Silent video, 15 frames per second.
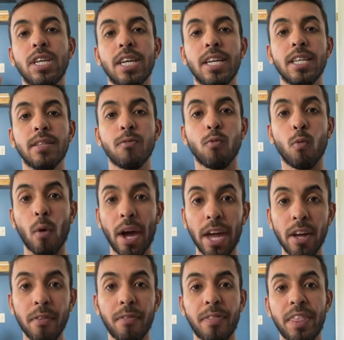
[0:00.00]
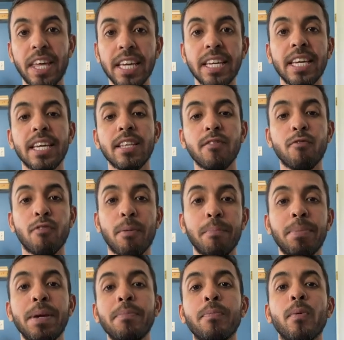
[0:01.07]
and way of thinking from
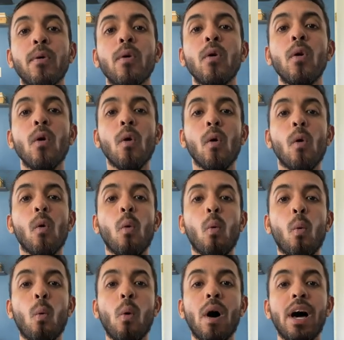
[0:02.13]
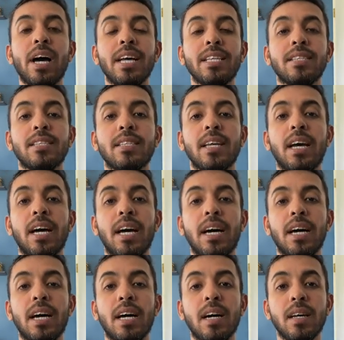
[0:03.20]
people was
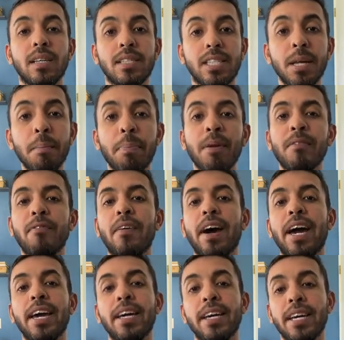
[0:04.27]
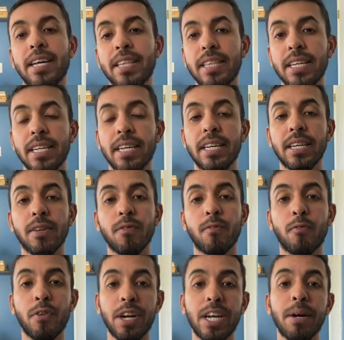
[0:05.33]
simplified in the
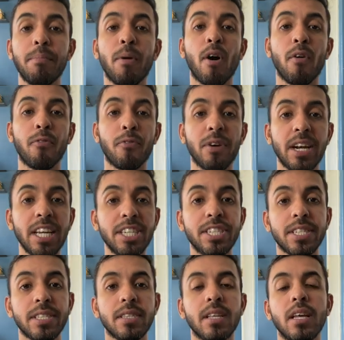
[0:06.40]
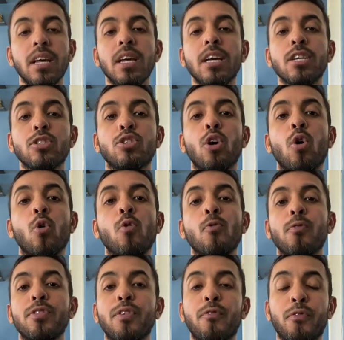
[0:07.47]
freedom of religion.
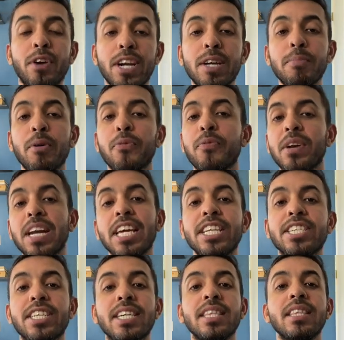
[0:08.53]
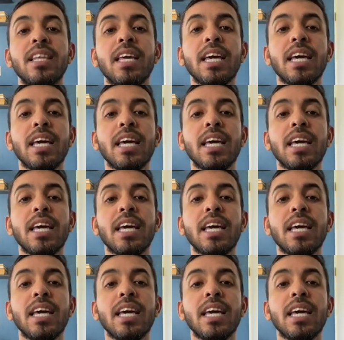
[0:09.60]
So the freedom of religion